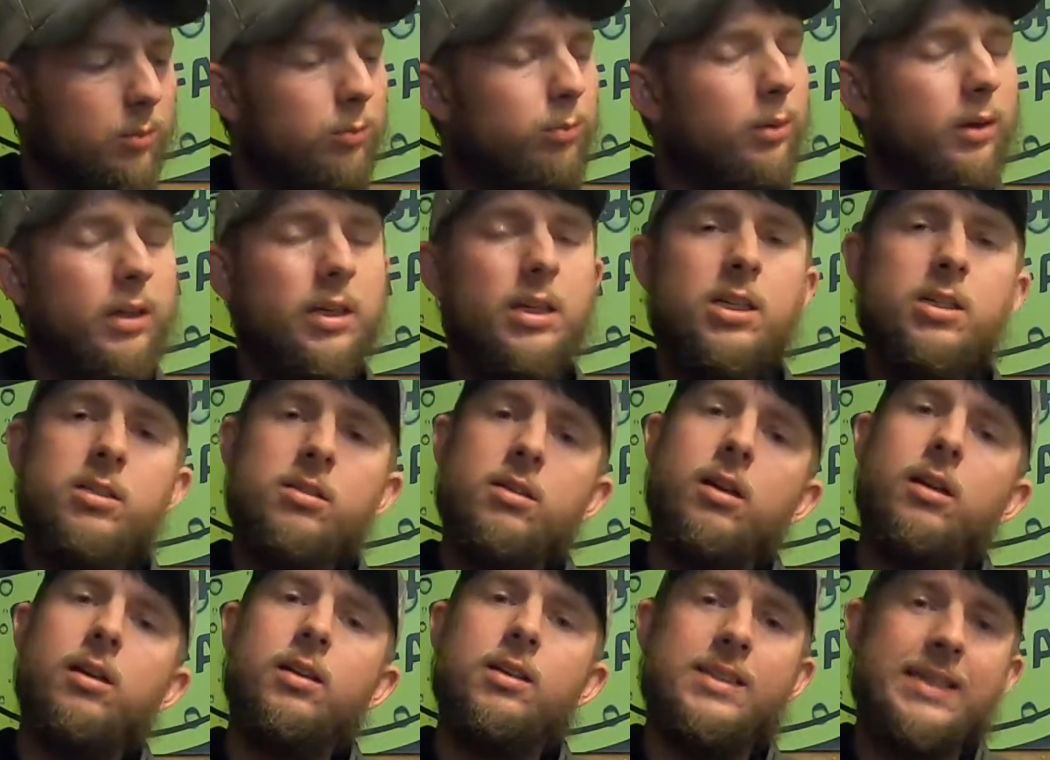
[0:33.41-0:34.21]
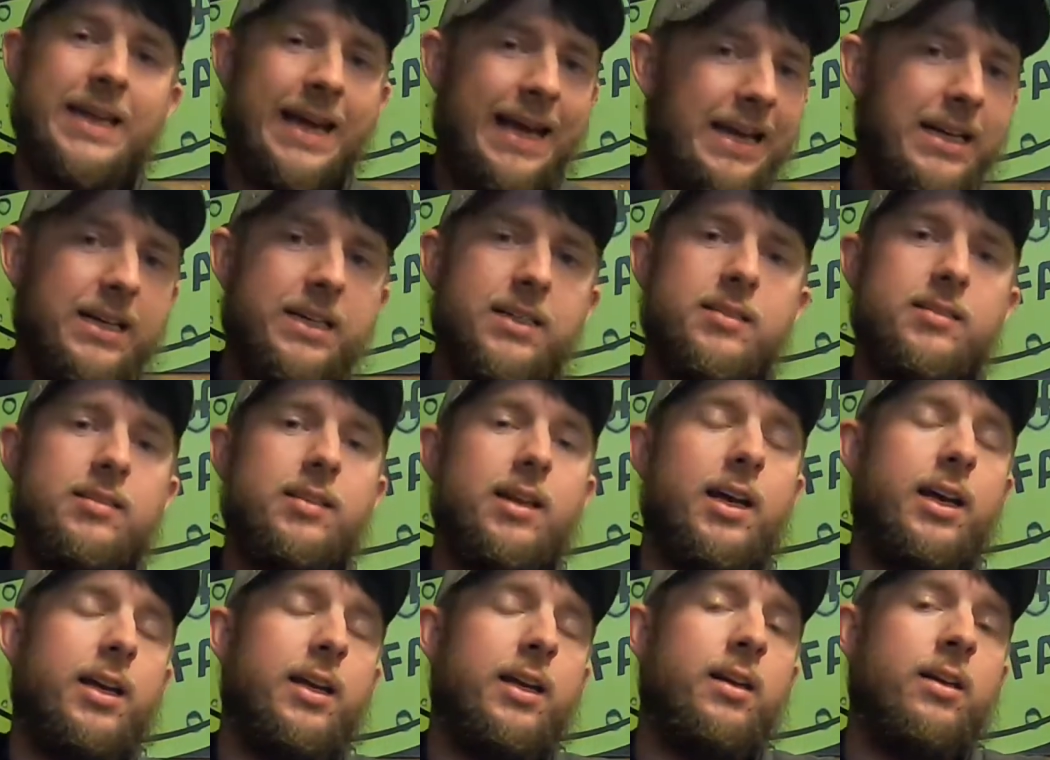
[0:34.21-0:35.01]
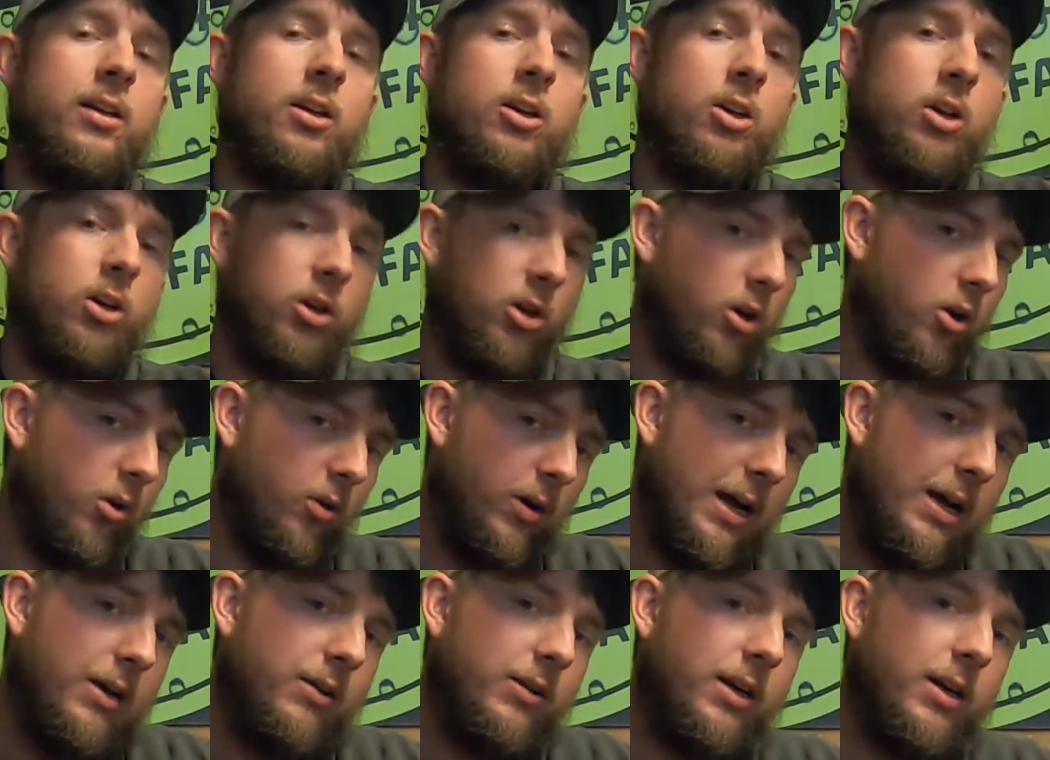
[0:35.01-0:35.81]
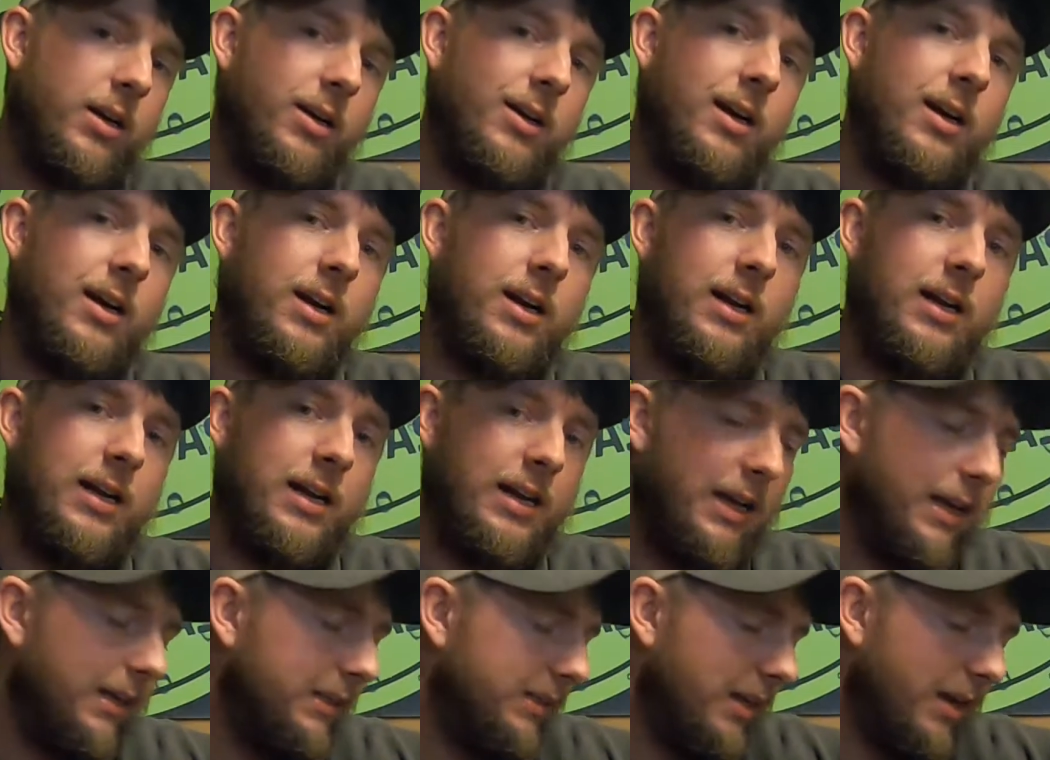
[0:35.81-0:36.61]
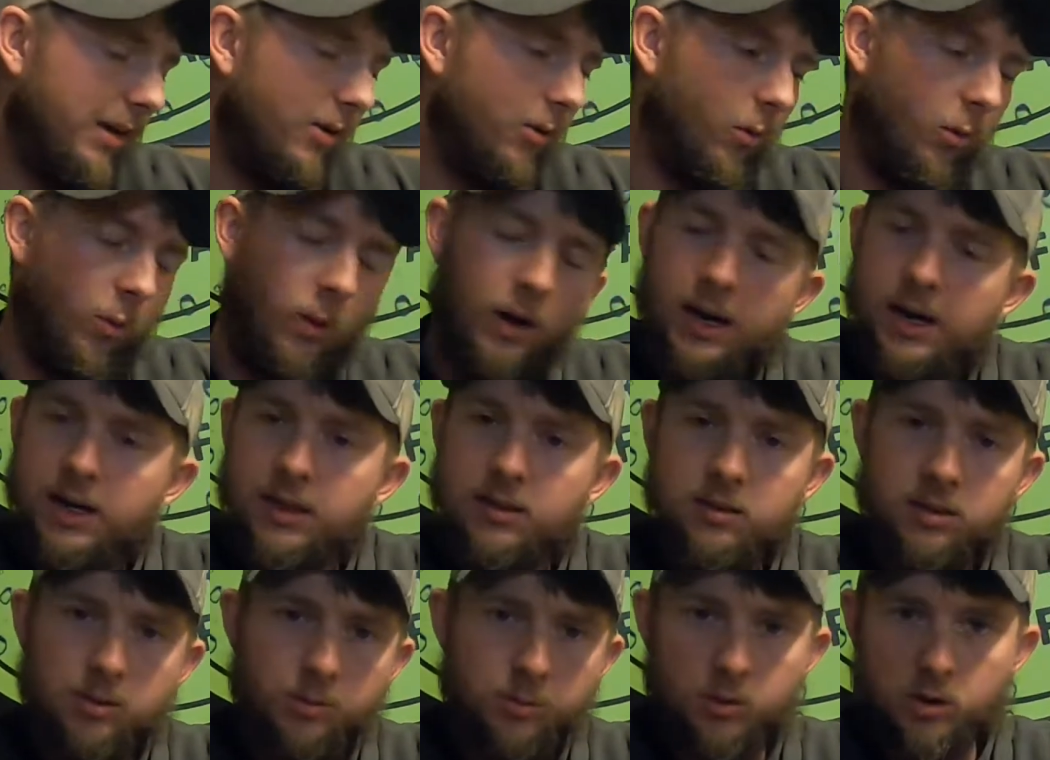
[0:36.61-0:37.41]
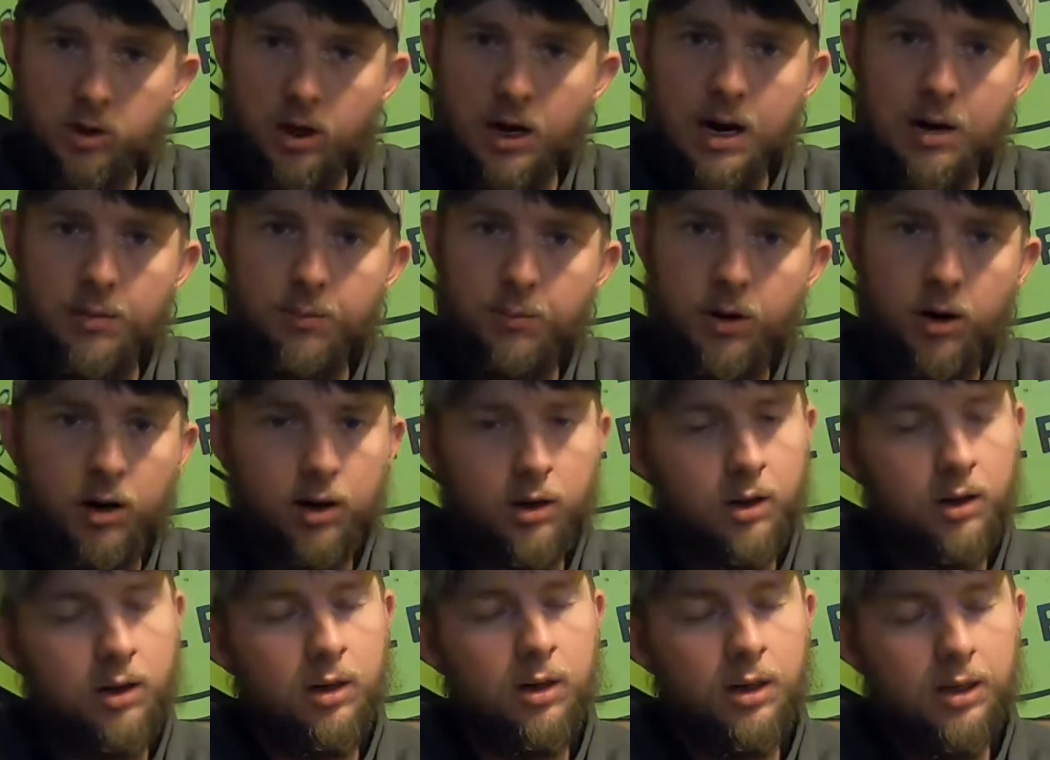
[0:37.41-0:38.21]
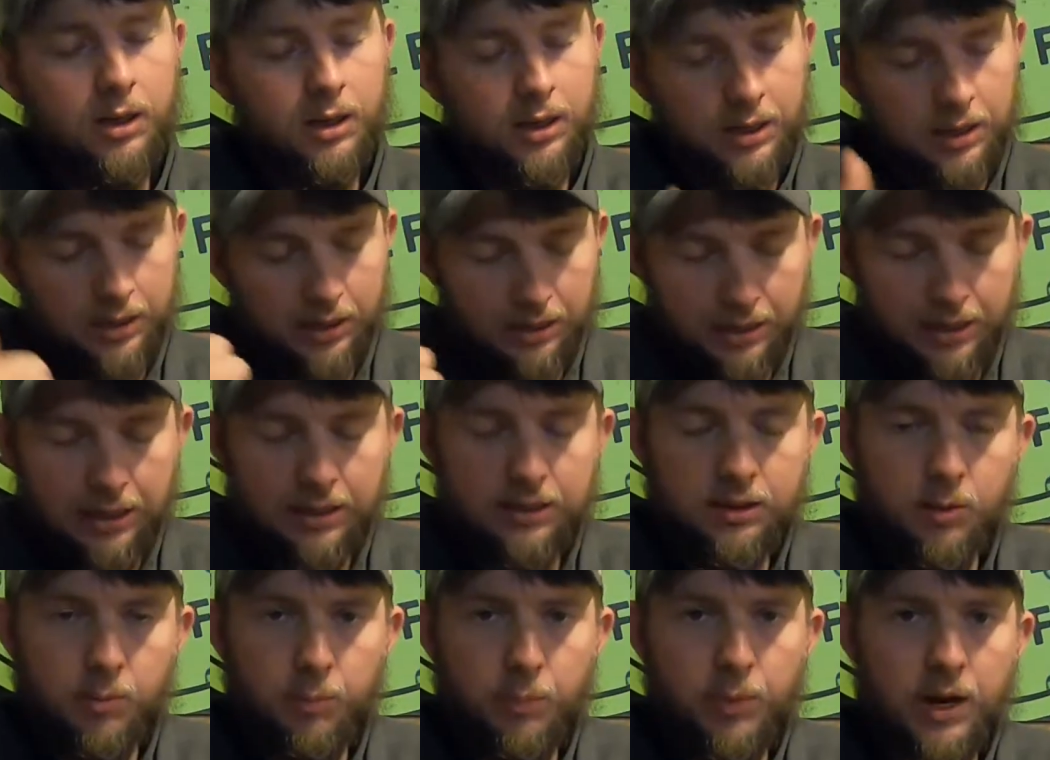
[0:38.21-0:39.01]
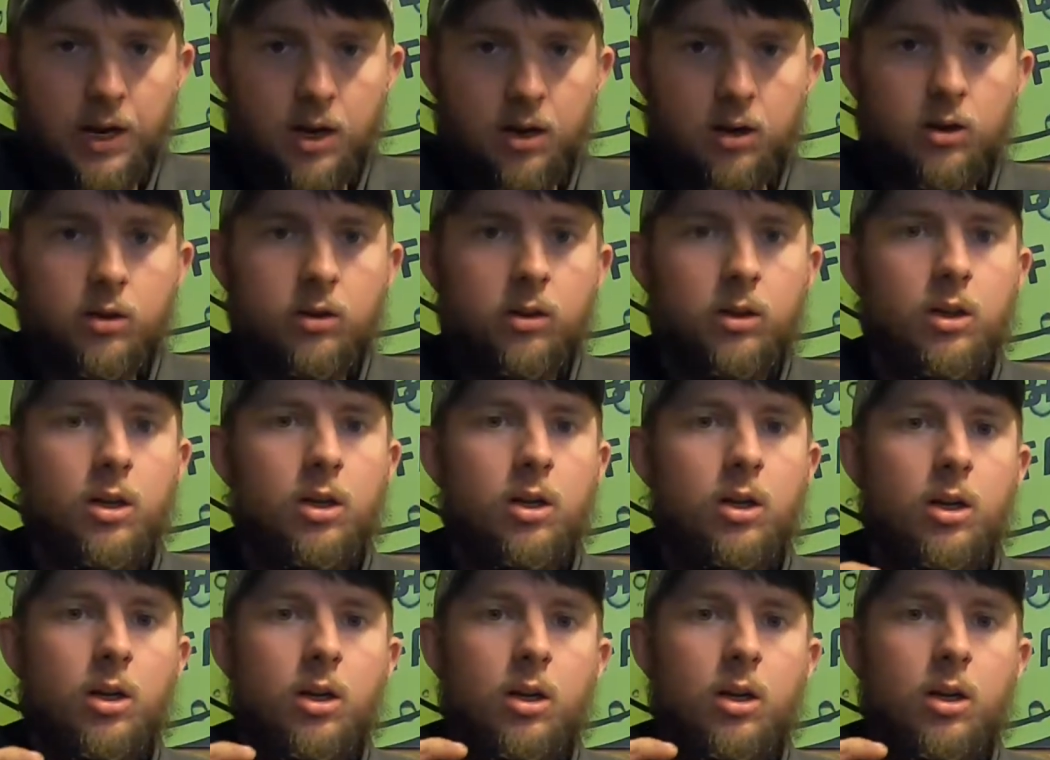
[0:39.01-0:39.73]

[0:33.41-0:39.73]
please take a second, go down there, hit that red subscribe button, hit the bell,